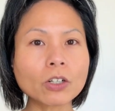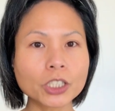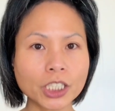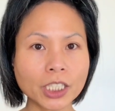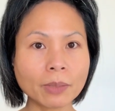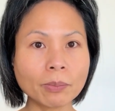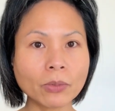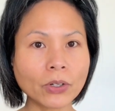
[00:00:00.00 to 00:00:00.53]

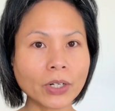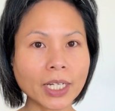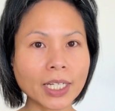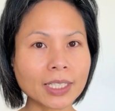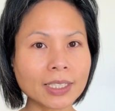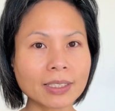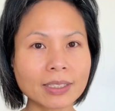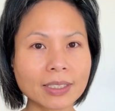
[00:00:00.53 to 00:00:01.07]
shimmering
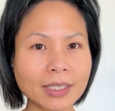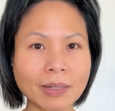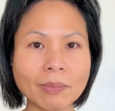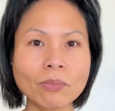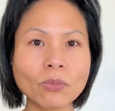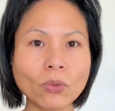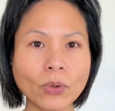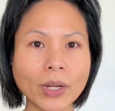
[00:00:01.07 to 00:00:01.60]
in
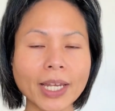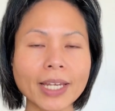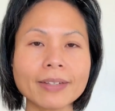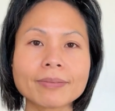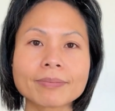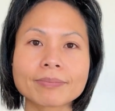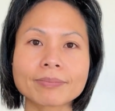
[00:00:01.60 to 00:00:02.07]
some way.